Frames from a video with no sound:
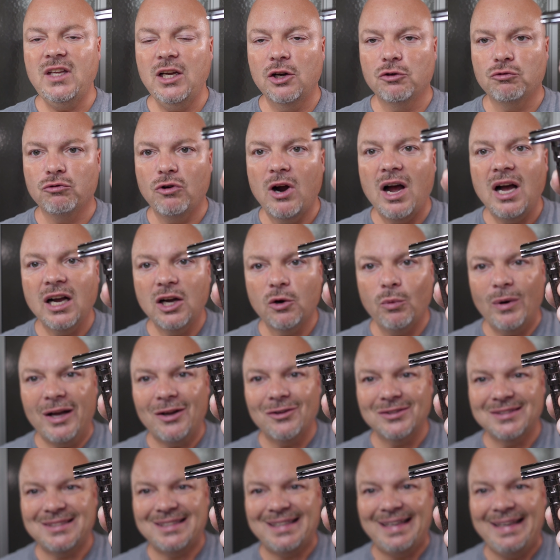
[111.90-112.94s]

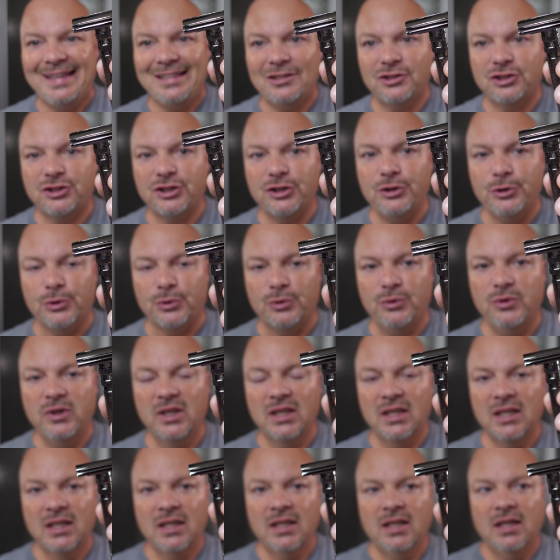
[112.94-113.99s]
Rockwell T2
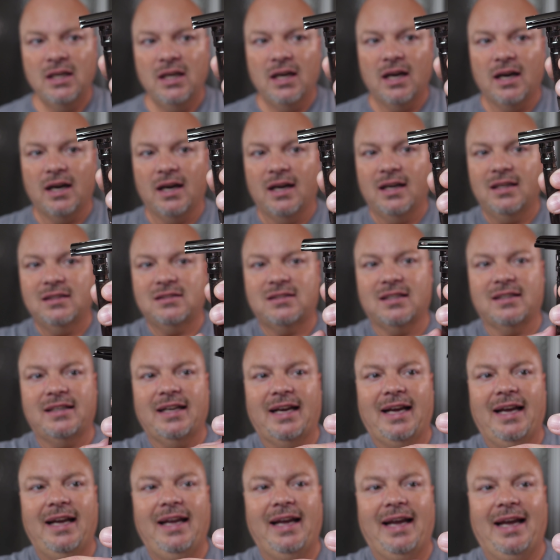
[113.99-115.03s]
uh,
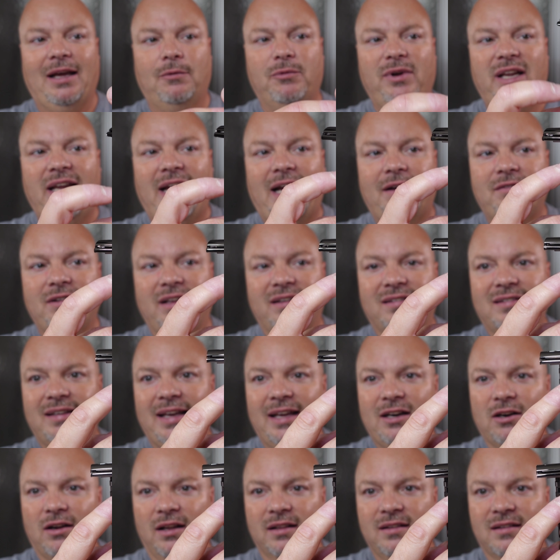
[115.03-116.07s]
today, and we have it
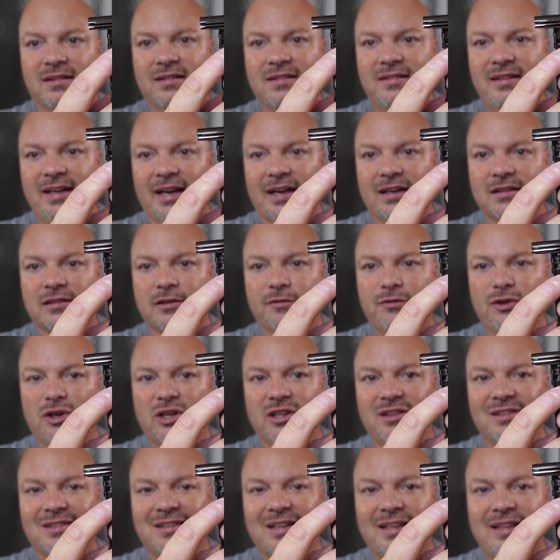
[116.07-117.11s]
set on 6, if you
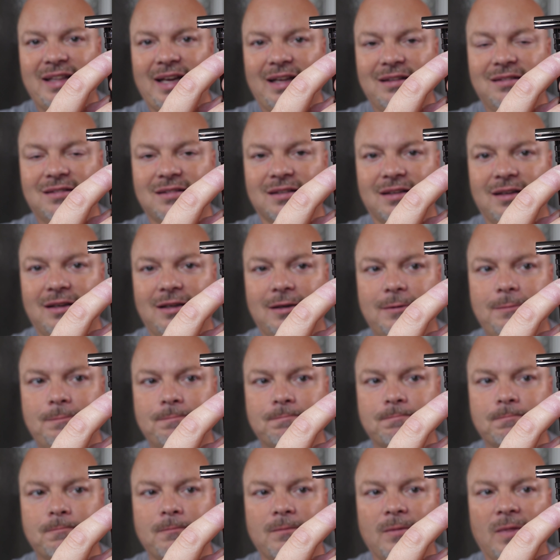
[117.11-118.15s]
can see that uh,
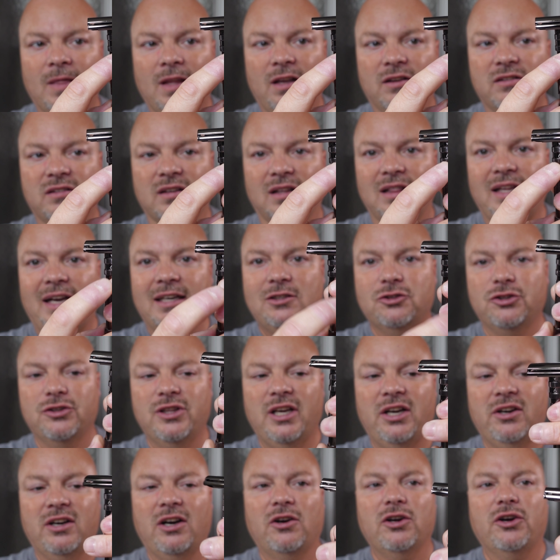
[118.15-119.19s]
selector
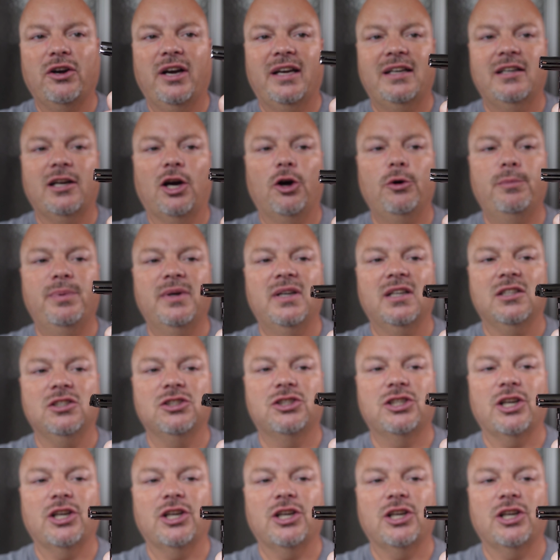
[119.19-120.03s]
there. And I'll go ahead and open it and